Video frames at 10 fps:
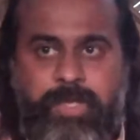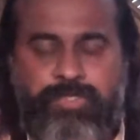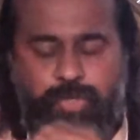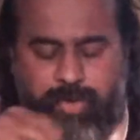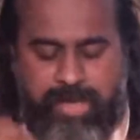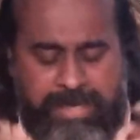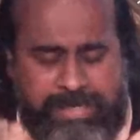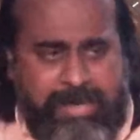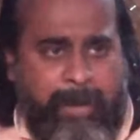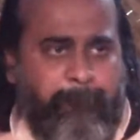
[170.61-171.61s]
So
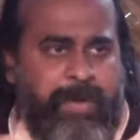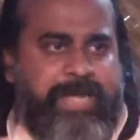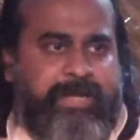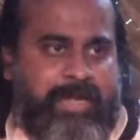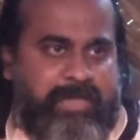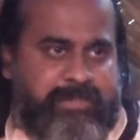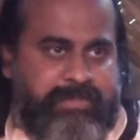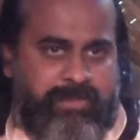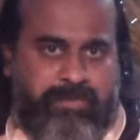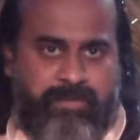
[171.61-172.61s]

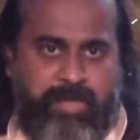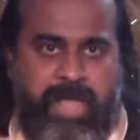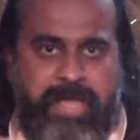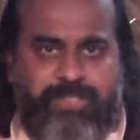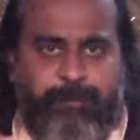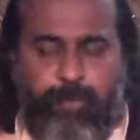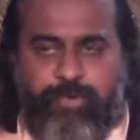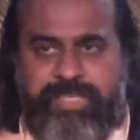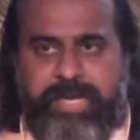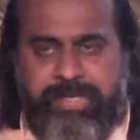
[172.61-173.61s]
incompleteness is
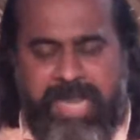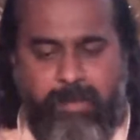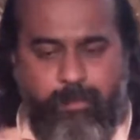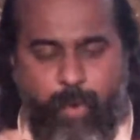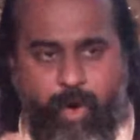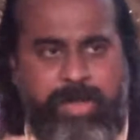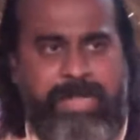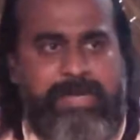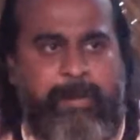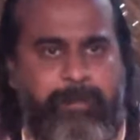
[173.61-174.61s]
projecting more
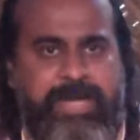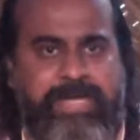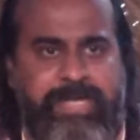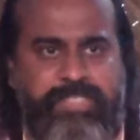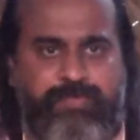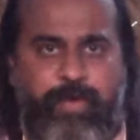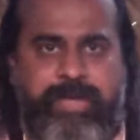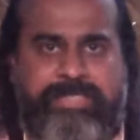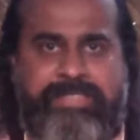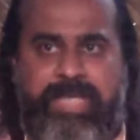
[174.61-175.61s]
incompleteness for
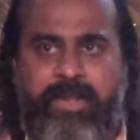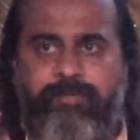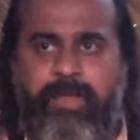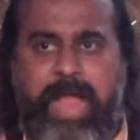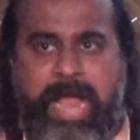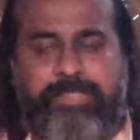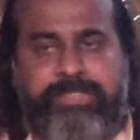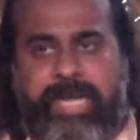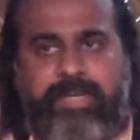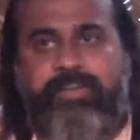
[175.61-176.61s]
itself
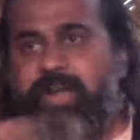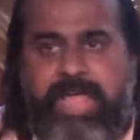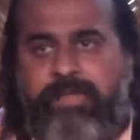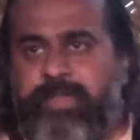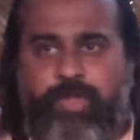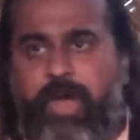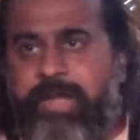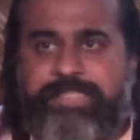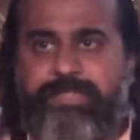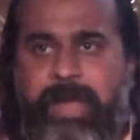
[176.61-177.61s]
and then trying with all
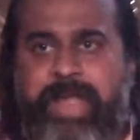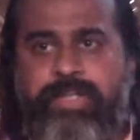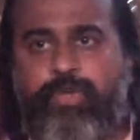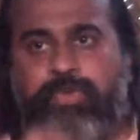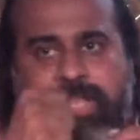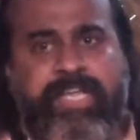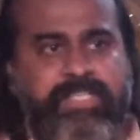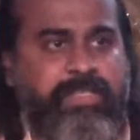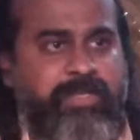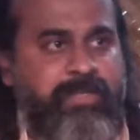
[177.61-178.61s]
its might to reach